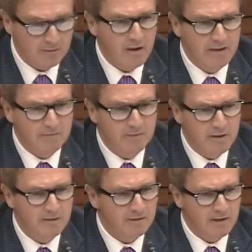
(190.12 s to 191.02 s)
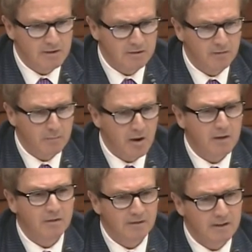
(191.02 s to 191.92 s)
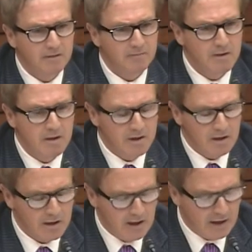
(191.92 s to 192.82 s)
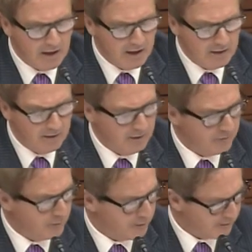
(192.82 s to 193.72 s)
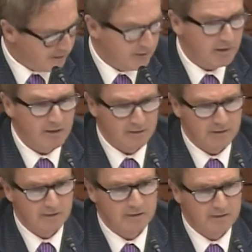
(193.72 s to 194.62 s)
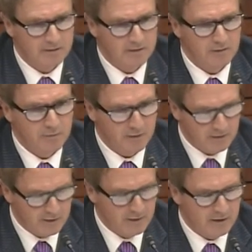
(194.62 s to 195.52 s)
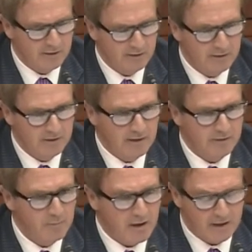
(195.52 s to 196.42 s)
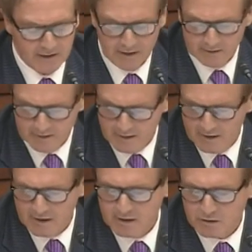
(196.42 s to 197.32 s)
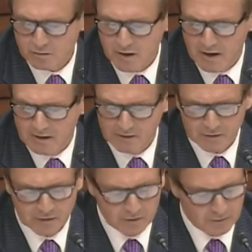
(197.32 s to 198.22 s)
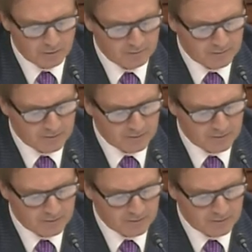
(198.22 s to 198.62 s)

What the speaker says: right. There's a stench of hypocrisy. And if we're serious as a body in trying to